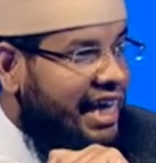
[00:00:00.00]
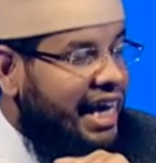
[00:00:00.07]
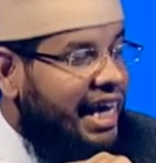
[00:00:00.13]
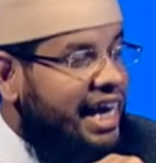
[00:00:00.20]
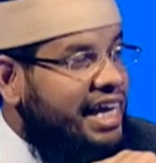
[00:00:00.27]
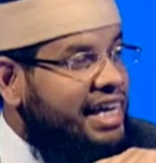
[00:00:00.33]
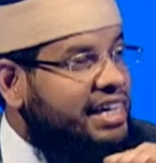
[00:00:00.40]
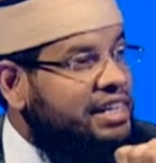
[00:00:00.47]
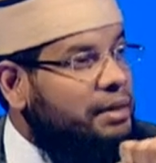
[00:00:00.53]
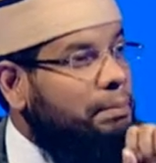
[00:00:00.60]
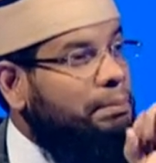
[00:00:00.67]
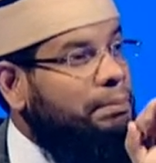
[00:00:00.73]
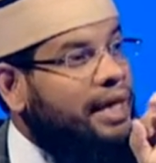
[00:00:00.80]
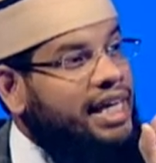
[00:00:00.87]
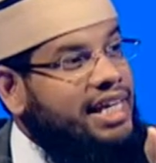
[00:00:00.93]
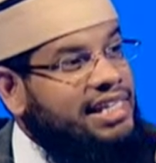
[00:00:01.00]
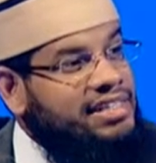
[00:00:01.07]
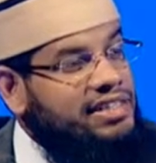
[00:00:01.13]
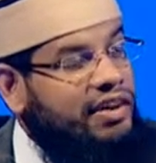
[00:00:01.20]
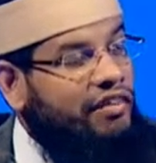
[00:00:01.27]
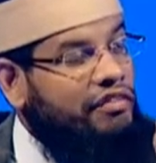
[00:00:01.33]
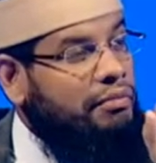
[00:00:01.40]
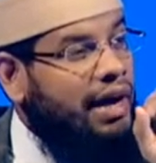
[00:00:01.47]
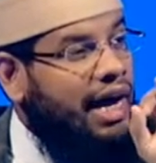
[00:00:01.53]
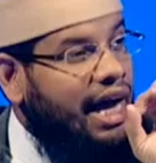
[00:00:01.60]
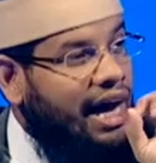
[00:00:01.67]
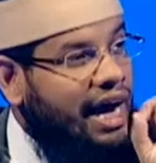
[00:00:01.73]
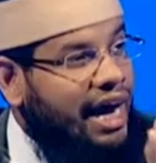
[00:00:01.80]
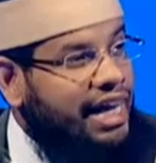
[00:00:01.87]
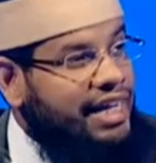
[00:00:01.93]
And the peace of my
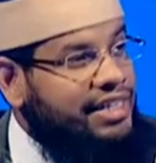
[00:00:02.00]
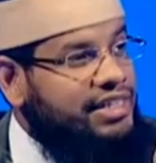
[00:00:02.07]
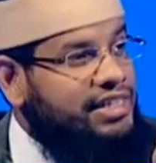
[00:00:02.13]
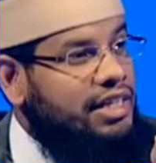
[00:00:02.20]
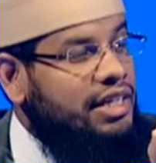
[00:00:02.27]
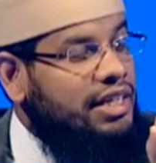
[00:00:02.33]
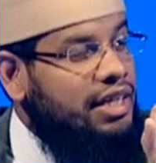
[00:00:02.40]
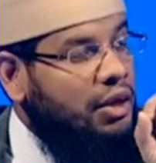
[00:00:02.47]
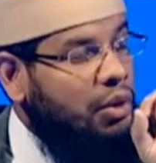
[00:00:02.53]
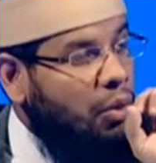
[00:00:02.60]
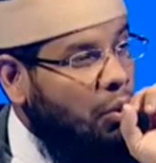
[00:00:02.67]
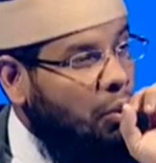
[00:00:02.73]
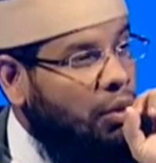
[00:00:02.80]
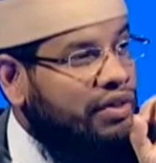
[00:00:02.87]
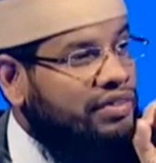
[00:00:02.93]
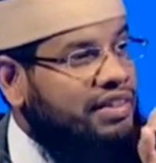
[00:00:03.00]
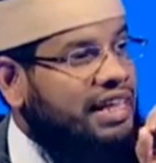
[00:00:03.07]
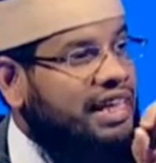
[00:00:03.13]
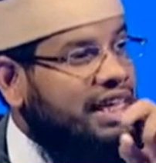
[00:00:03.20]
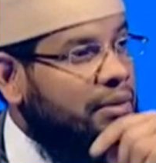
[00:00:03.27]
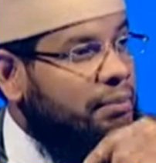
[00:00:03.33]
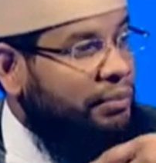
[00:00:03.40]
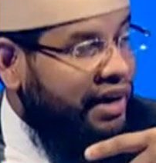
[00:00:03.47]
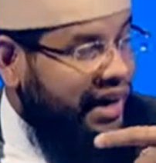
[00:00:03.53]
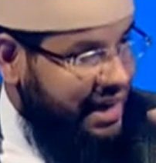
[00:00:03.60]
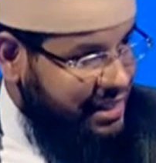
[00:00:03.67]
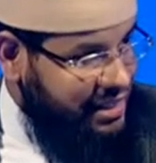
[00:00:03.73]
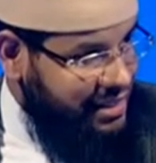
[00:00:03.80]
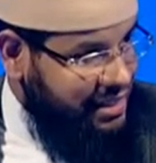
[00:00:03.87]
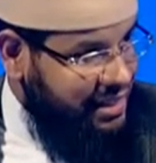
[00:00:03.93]
eyes was in
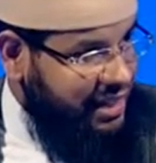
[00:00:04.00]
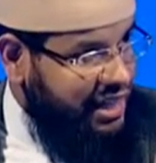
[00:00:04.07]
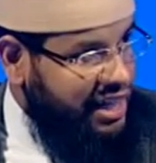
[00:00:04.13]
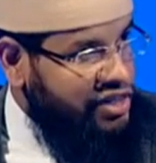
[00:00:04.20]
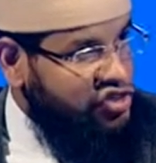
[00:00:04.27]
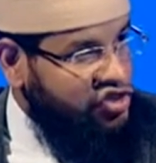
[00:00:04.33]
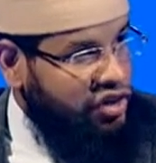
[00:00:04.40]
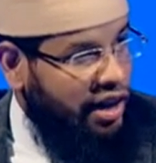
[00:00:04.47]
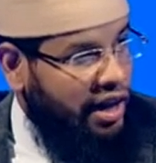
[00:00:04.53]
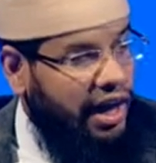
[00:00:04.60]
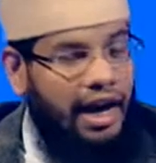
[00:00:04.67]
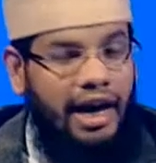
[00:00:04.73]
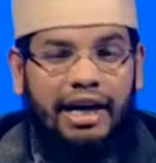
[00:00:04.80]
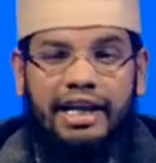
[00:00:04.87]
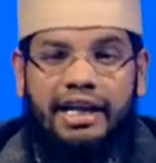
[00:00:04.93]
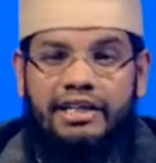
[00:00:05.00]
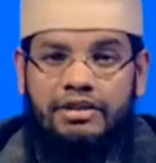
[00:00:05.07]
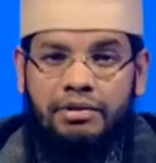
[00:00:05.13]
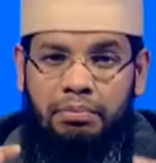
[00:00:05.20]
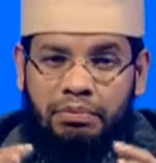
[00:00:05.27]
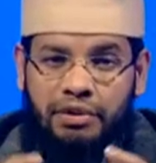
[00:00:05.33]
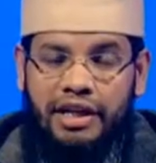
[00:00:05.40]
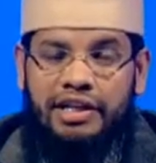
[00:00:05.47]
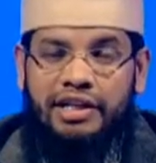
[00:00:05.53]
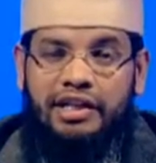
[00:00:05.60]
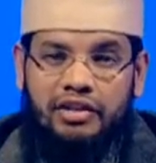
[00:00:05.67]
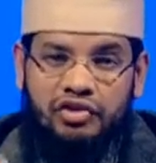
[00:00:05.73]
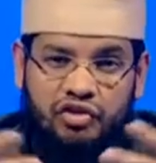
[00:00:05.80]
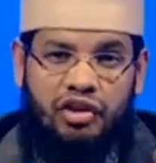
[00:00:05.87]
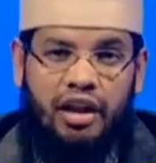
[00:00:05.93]
prayers, in salah, in praying
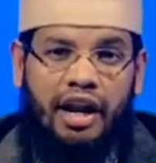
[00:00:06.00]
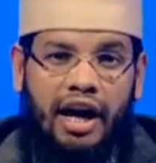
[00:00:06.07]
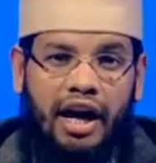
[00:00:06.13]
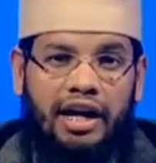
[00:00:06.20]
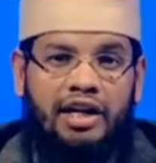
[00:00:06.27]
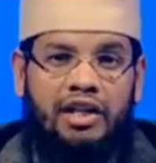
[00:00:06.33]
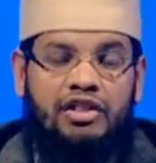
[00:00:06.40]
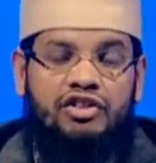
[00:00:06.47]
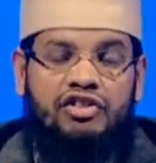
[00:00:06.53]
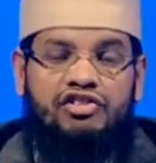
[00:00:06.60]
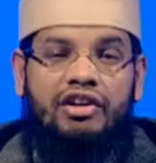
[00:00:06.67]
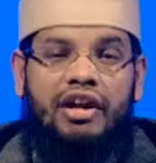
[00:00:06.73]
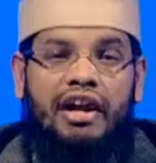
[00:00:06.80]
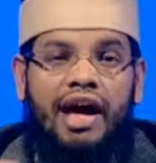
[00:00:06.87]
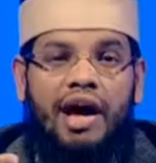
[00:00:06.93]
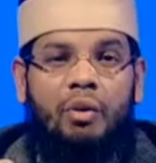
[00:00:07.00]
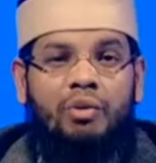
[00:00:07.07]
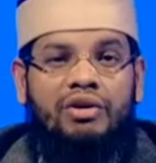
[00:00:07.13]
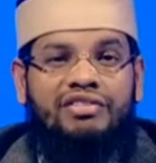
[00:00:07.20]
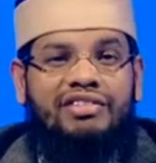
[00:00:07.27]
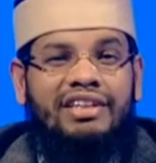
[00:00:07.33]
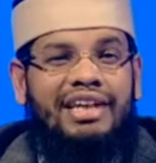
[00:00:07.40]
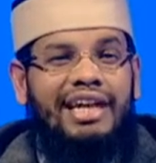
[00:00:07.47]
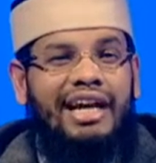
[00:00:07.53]
salah. So salah was